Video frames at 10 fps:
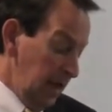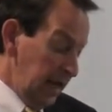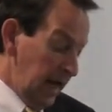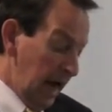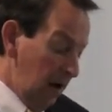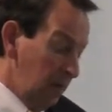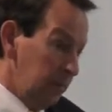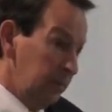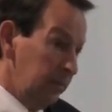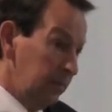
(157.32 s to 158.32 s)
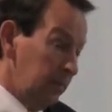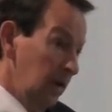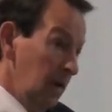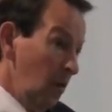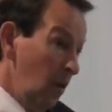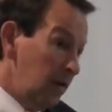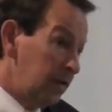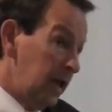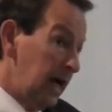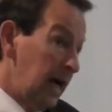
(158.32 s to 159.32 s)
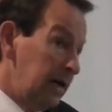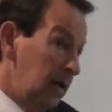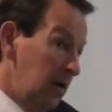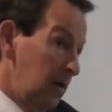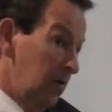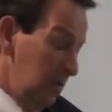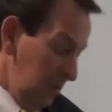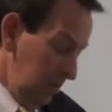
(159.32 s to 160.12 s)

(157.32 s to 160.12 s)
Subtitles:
Now, one thing I know,